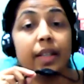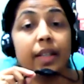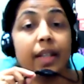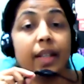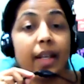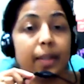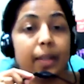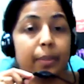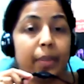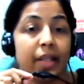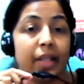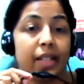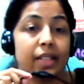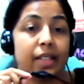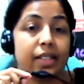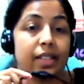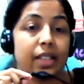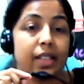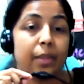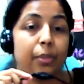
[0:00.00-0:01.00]
That
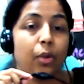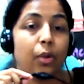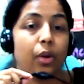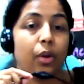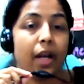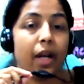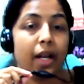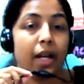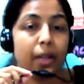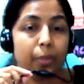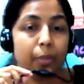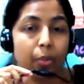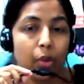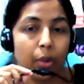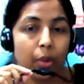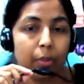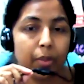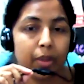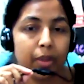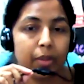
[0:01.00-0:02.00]
means the heart
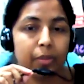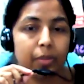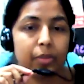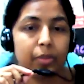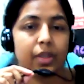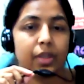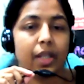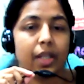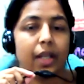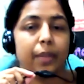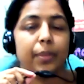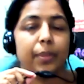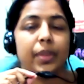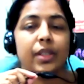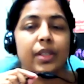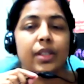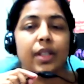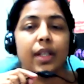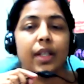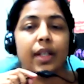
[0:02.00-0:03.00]
problems, that
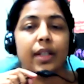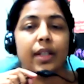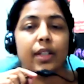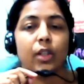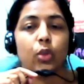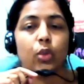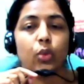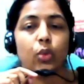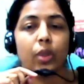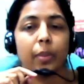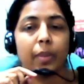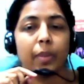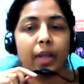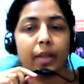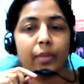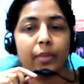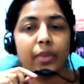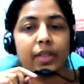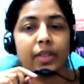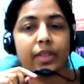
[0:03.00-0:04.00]
means related to the
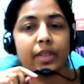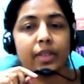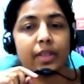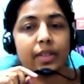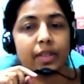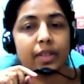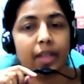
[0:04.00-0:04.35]
blood vessels,